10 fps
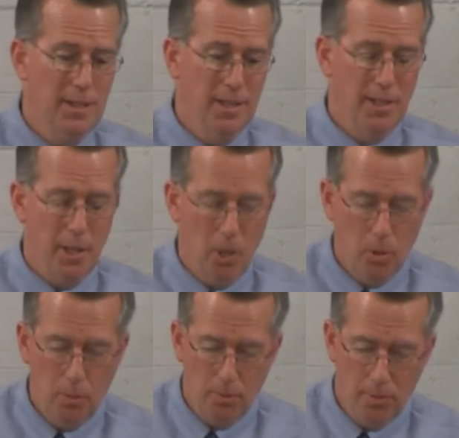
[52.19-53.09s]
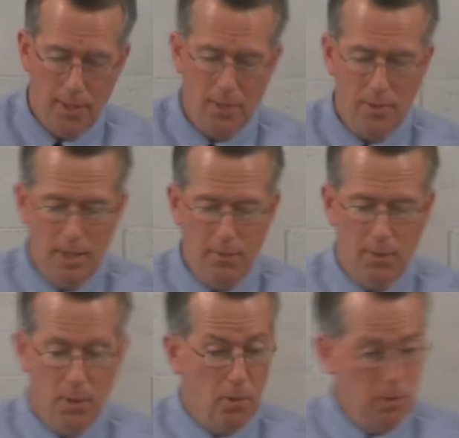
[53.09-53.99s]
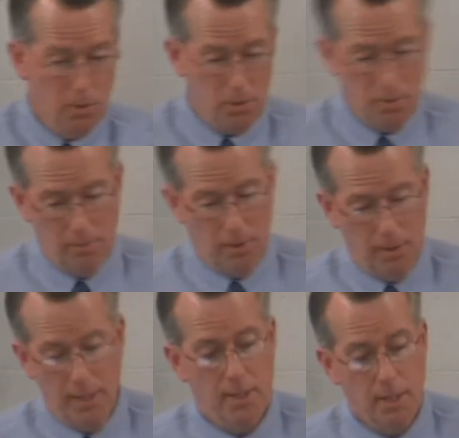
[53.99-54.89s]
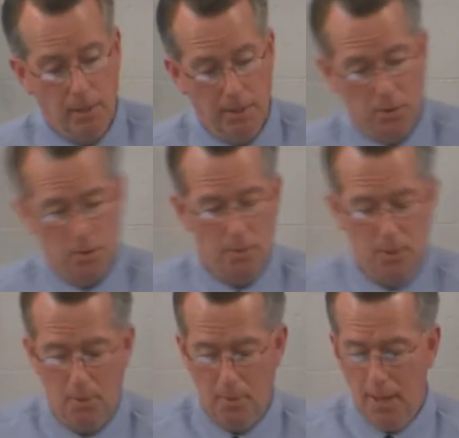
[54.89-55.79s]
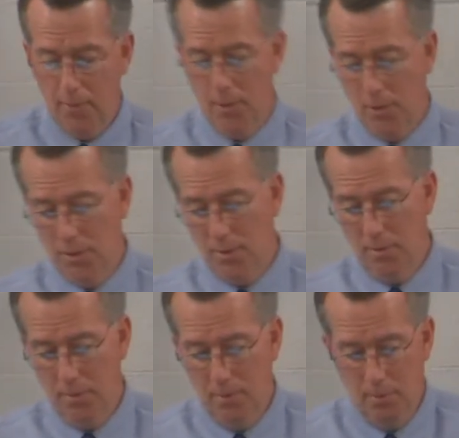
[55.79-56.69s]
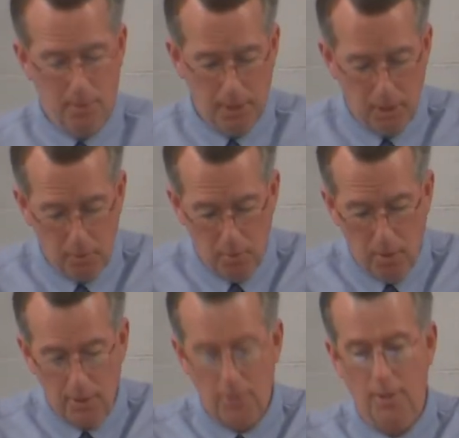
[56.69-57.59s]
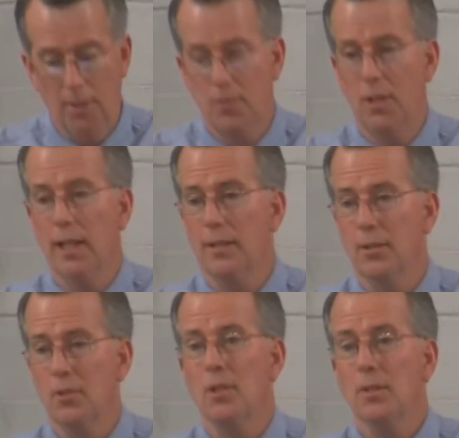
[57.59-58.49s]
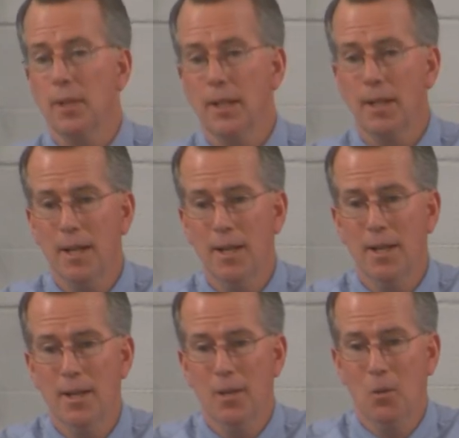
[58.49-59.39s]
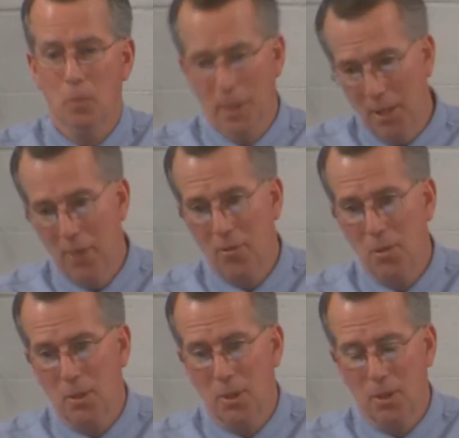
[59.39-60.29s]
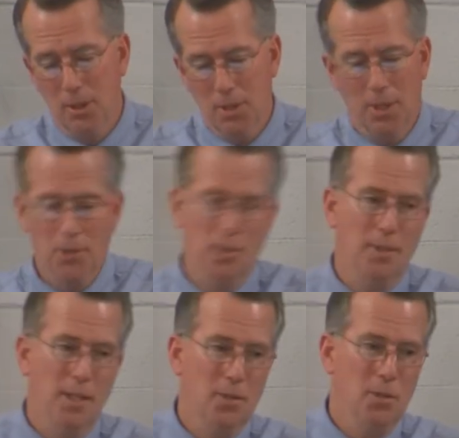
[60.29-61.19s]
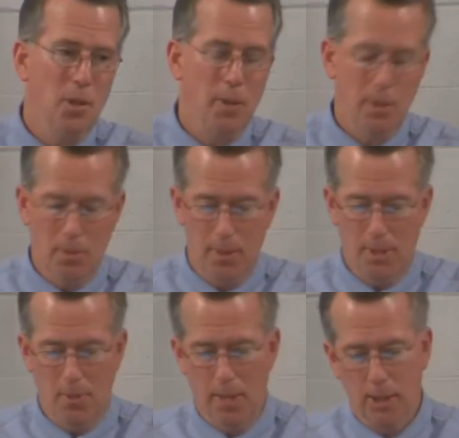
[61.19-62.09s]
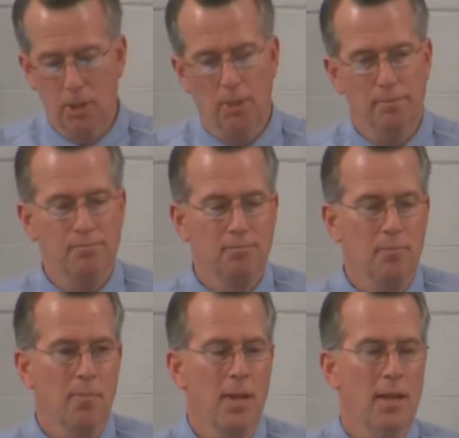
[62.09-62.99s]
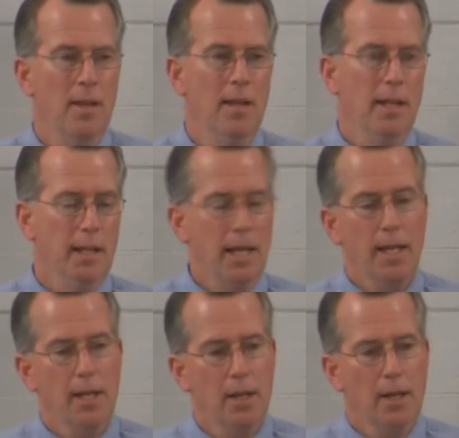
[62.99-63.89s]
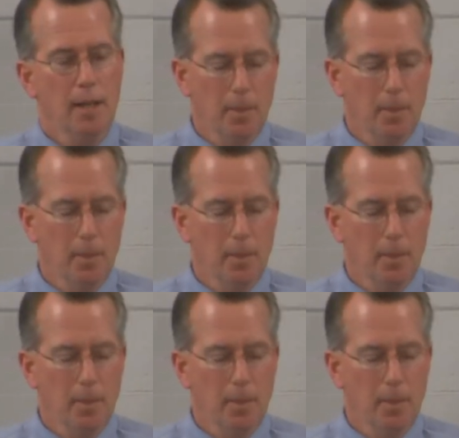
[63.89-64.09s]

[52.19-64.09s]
And I hope that even though there's a great deal in Scripture about this, the, the particular points that I've selected this evening will be enough to encourage us and get us going in the right direction. And again, I,